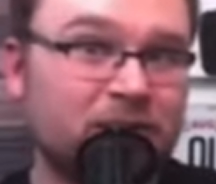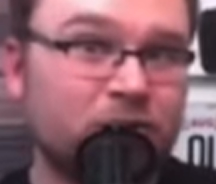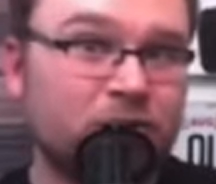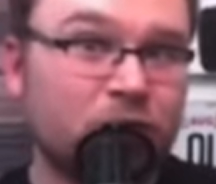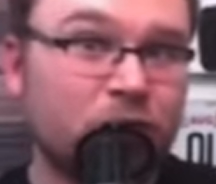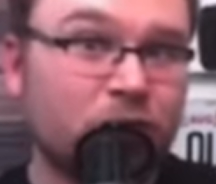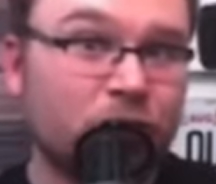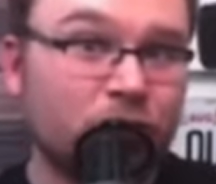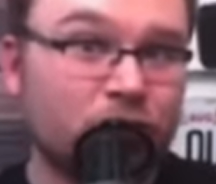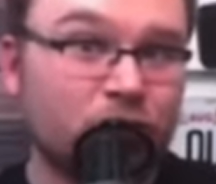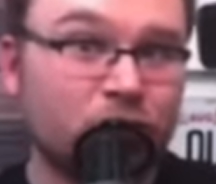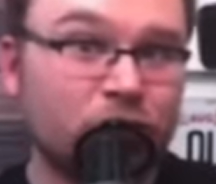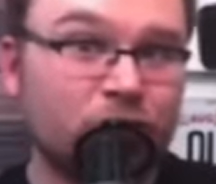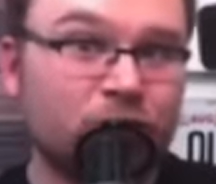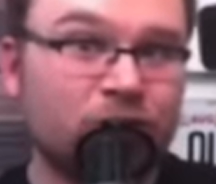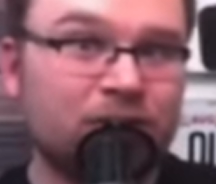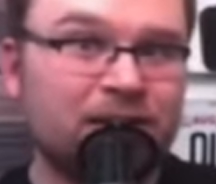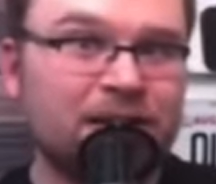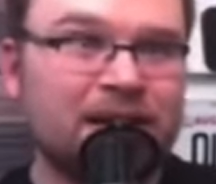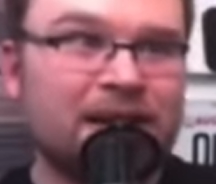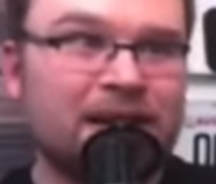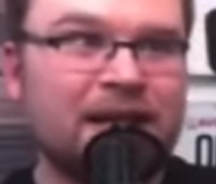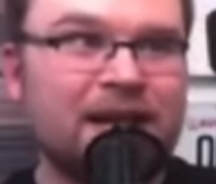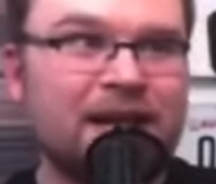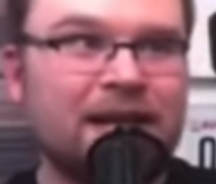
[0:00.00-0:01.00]
turned
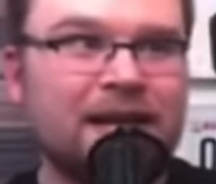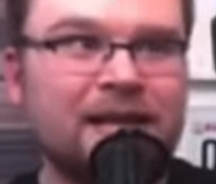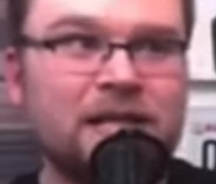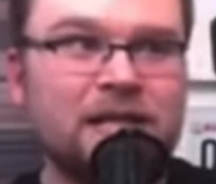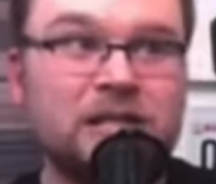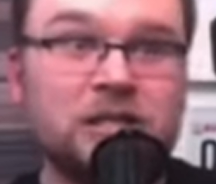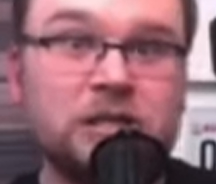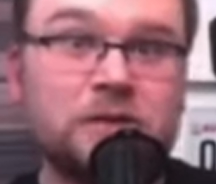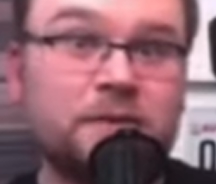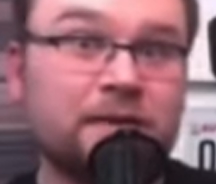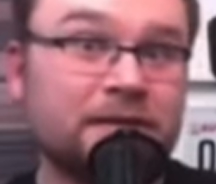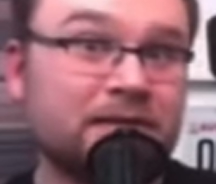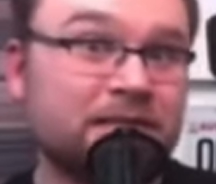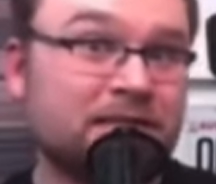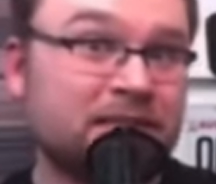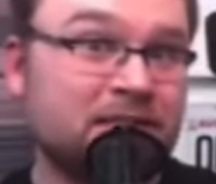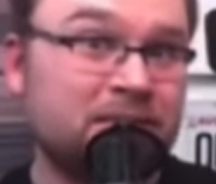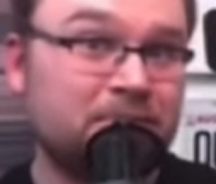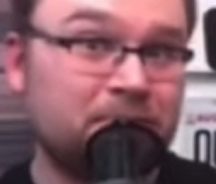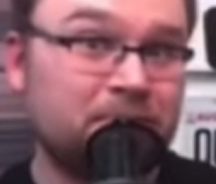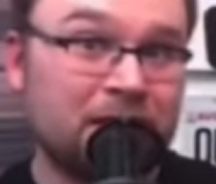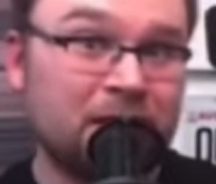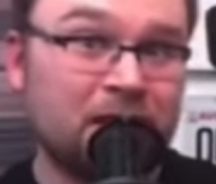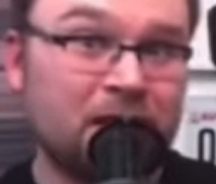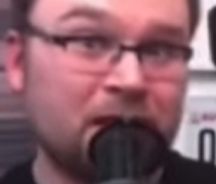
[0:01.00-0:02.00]
into a
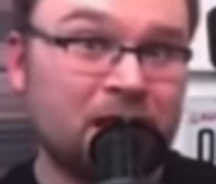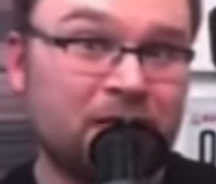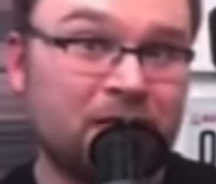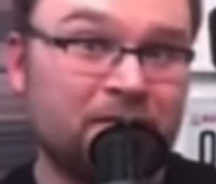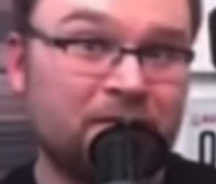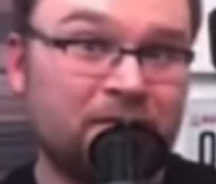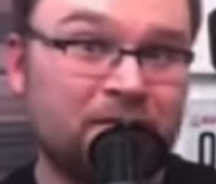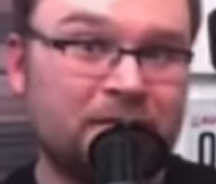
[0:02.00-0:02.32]
spinoff,